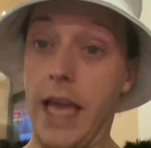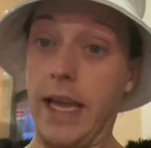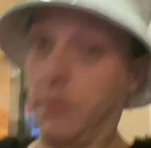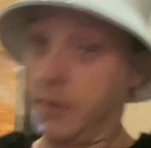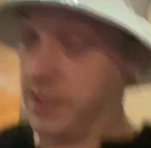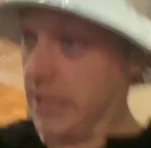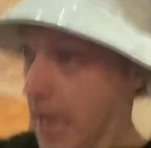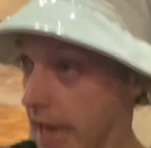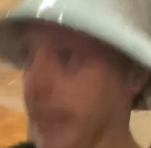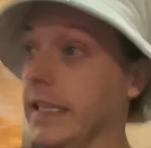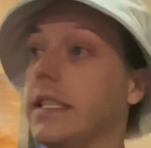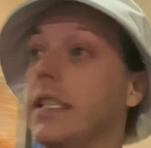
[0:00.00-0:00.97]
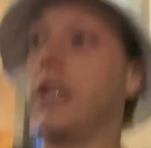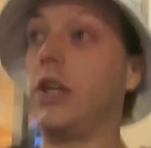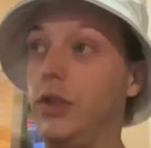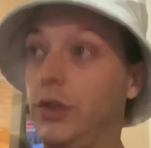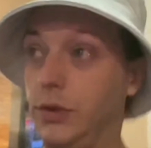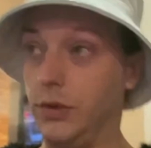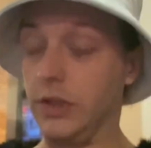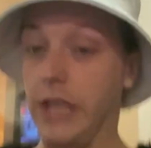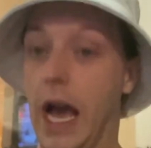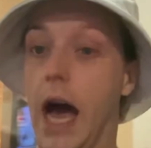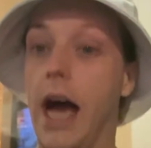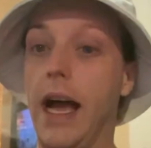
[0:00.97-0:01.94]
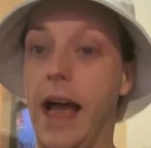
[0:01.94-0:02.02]
it was a night. Yeah,
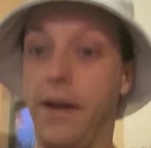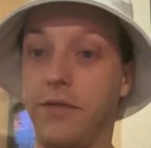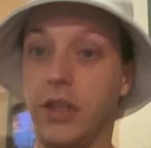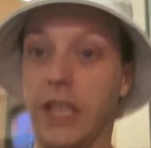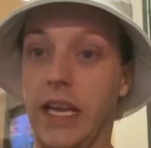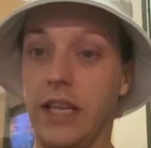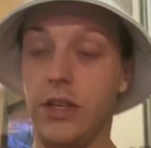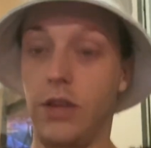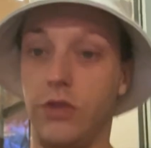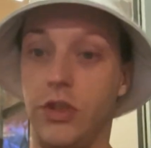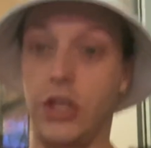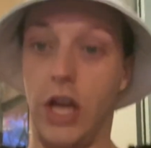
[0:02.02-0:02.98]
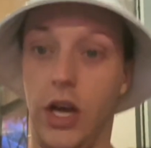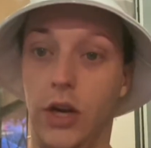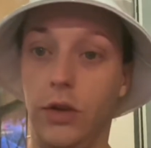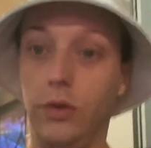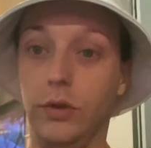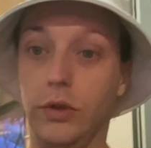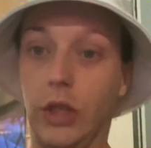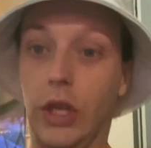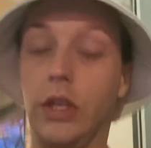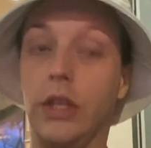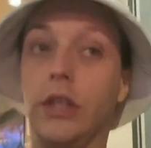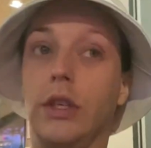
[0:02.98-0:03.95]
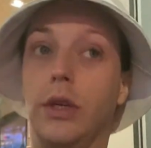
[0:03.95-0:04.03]
after Kento's show,
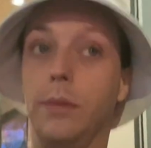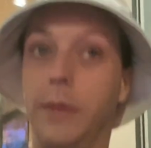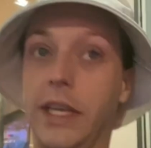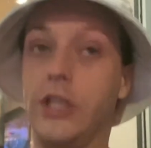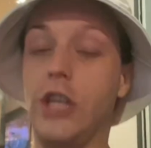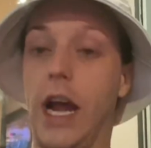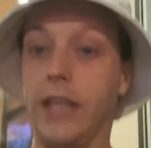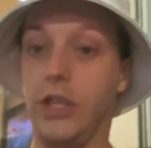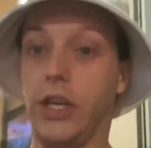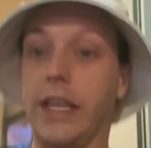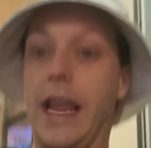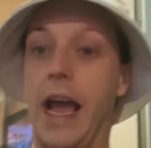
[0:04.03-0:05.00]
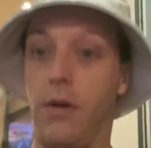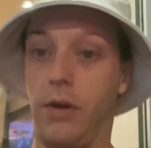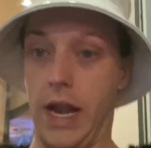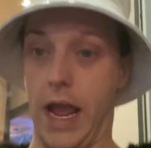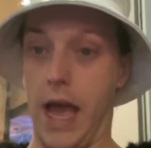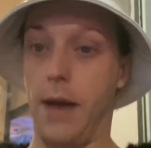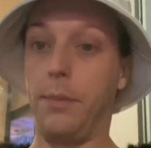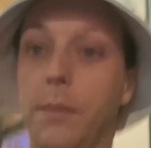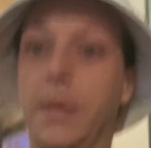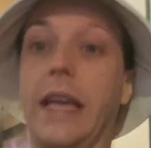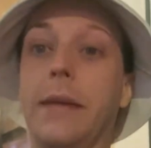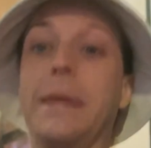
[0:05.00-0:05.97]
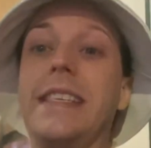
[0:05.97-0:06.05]
bitch, I took an hour nap.
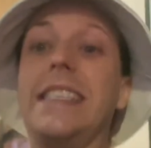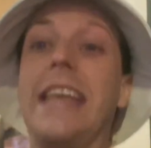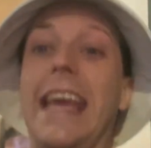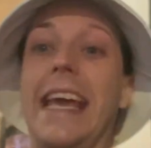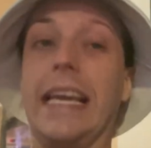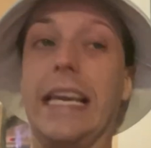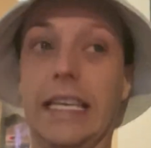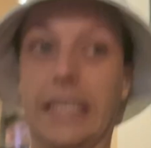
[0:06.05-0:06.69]
Big mistake.